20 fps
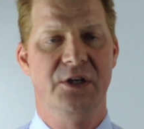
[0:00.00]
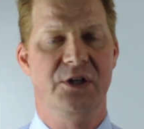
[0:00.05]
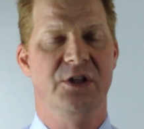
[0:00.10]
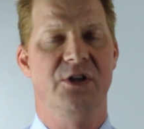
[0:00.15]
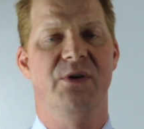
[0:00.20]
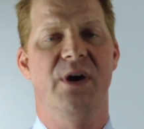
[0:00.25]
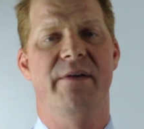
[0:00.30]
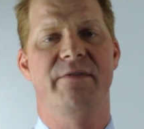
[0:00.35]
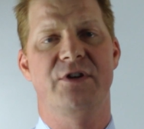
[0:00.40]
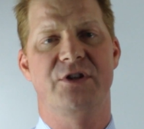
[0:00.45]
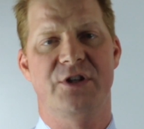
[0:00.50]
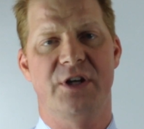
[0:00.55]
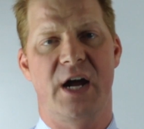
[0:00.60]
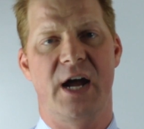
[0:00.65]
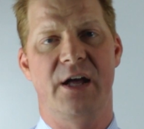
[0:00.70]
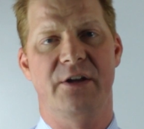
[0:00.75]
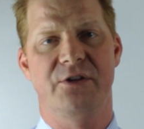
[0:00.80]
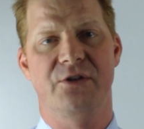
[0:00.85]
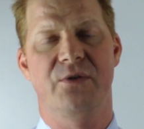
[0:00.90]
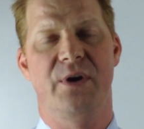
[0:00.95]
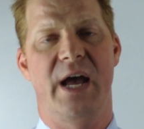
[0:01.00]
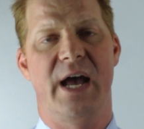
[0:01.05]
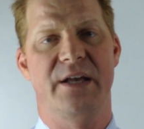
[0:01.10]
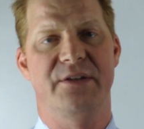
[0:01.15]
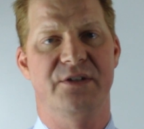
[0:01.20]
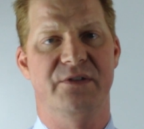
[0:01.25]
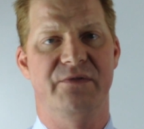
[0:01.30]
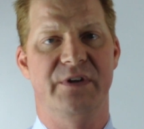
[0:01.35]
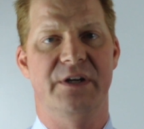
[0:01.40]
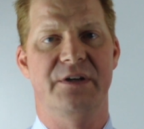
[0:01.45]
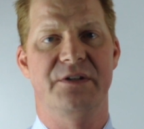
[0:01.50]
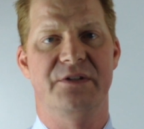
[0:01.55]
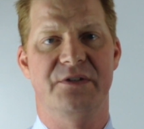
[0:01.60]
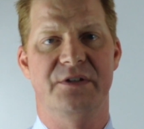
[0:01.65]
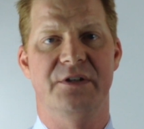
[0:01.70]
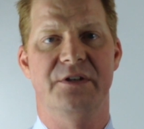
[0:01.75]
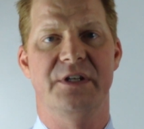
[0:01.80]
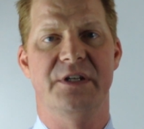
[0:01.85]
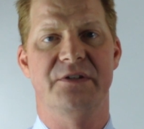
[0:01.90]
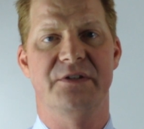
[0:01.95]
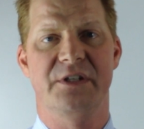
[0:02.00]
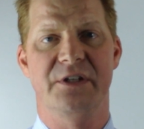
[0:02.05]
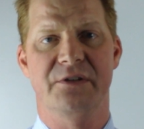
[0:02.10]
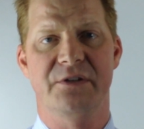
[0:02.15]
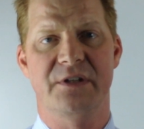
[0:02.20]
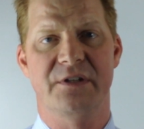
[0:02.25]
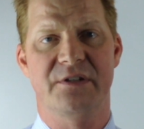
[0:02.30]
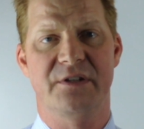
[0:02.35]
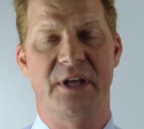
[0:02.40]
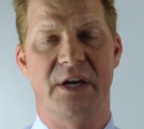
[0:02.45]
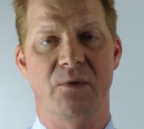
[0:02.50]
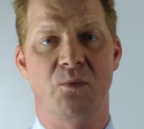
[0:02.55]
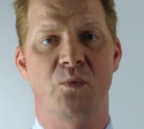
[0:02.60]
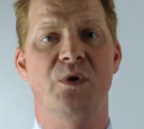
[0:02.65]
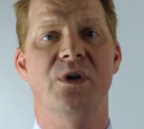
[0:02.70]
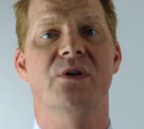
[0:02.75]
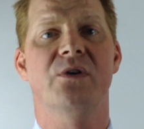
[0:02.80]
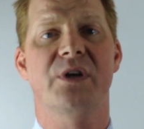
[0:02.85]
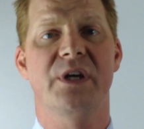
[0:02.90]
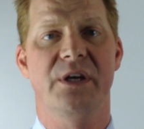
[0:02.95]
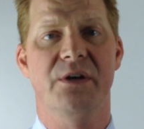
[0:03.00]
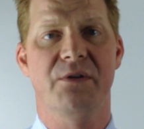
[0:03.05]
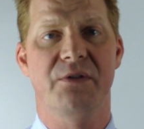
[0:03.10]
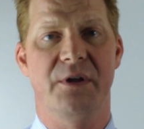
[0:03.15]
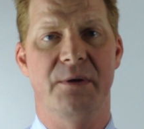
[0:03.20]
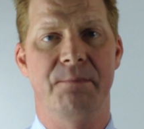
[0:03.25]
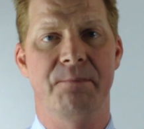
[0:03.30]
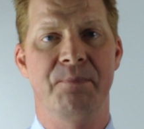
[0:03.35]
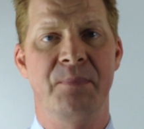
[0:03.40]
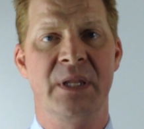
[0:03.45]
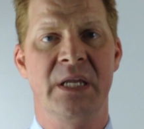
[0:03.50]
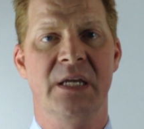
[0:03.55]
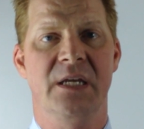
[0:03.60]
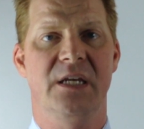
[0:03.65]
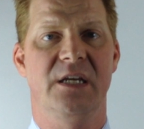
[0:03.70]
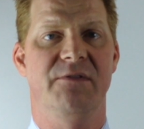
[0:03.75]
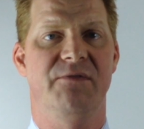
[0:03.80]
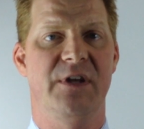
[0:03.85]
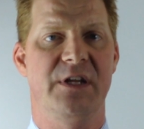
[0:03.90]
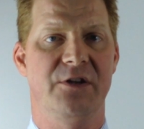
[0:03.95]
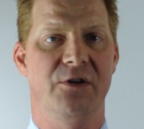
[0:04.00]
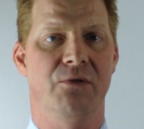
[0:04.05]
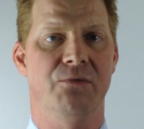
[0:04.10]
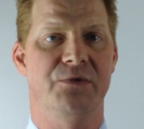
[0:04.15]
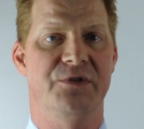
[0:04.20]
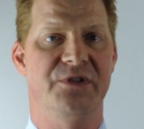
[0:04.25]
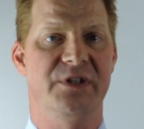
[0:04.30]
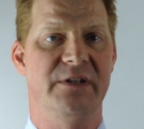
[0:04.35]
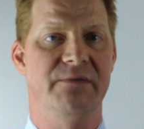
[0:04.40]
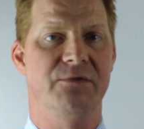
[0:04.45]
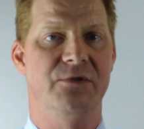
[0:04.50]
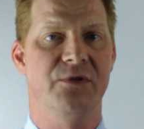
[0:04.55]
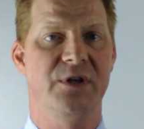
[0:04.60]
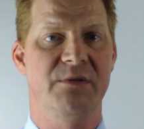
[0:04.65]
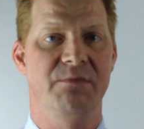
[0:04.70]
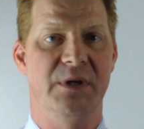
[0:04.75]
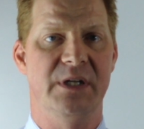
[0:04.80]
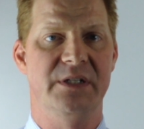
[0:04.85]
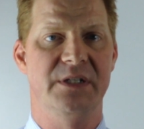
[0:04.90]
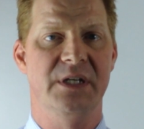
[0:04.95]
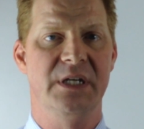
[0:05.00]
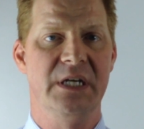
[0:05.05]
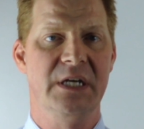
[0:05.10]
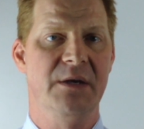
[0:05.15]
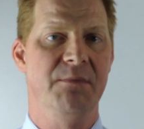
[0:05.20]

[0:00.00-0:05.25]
you have a child who has a very serious illness that will kill them if they don't receive treatment,